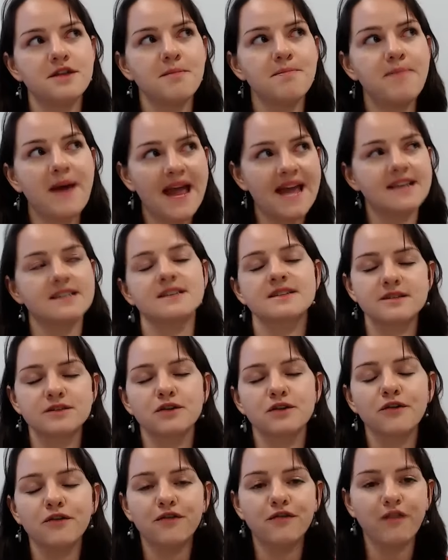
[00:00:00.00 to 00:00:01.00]
best
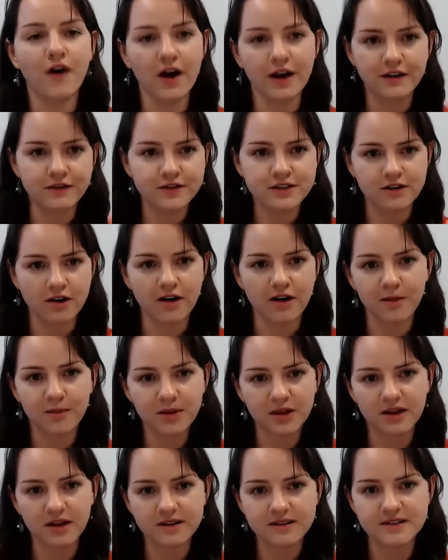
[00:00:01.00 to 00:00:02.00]
sort of 5-star
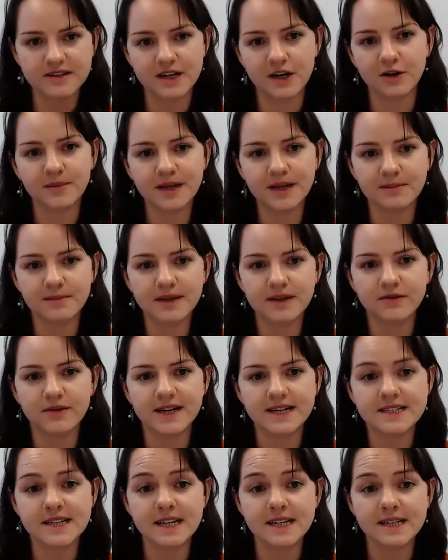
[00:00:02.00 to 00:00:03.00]
plus Airbnb
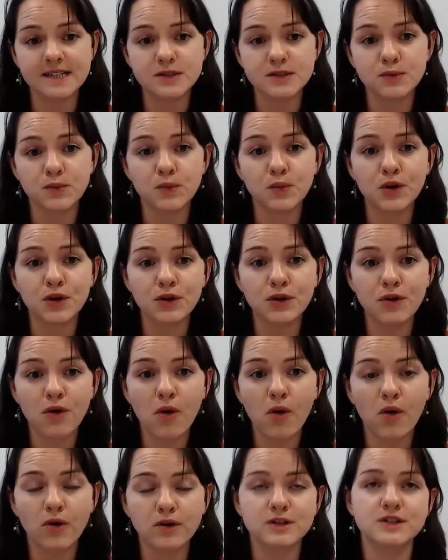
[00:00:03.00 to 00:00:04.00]
ratings were
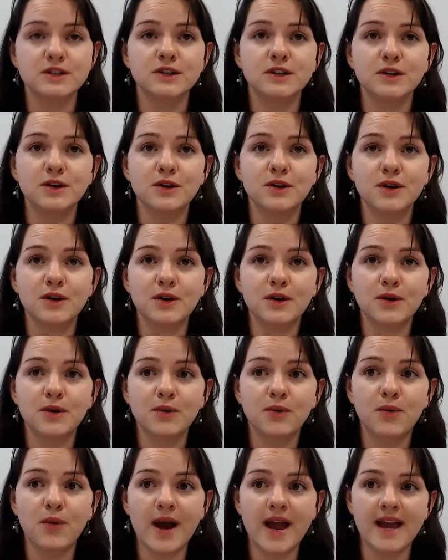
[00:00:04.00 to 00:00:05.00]
not
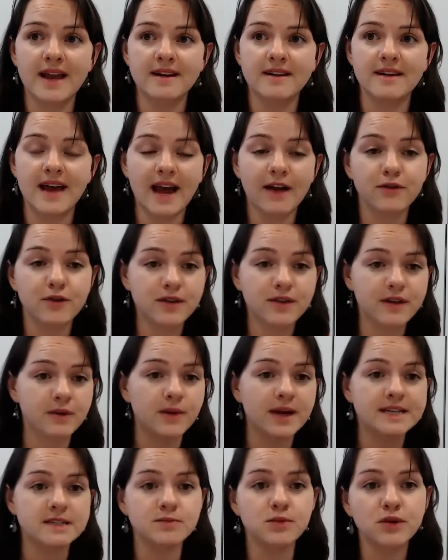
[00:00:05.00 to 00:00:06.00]
when everything
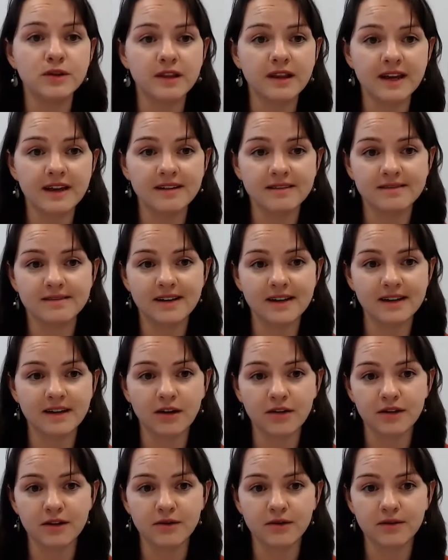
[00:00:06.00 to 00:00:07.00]
went smoothly and
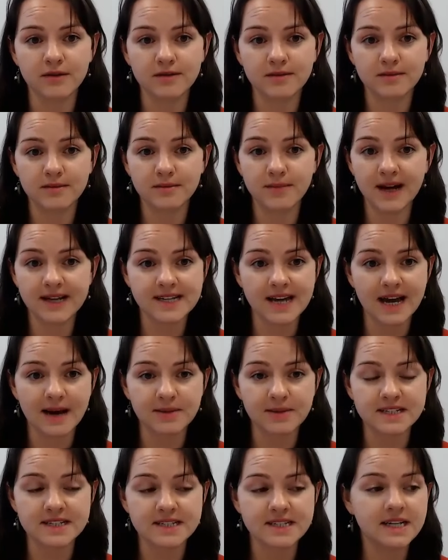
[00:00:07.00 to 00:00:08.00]
nothing bad
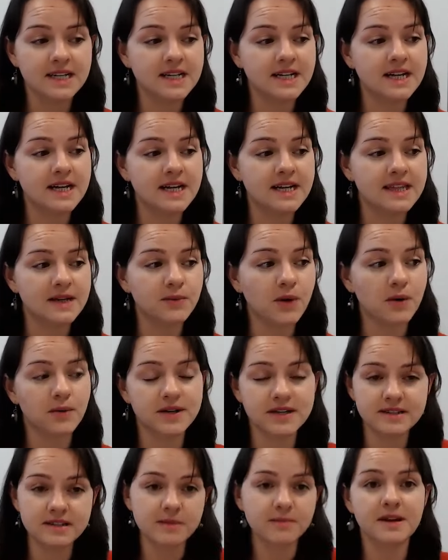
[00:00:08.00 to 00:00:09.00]
happened. They were
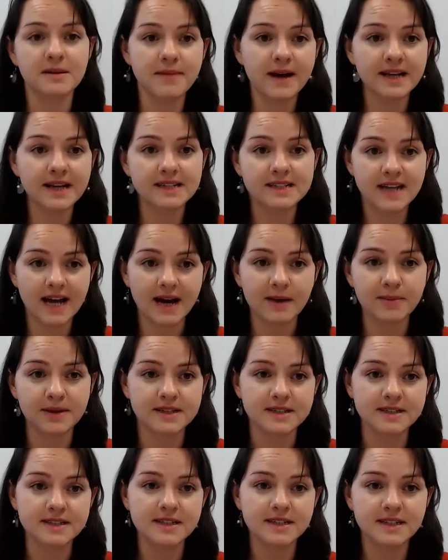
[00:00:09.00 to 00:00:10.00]
when something bad had
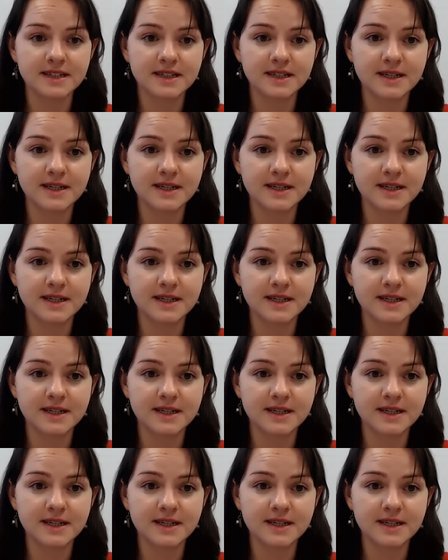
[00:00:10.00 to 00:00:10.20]
happened,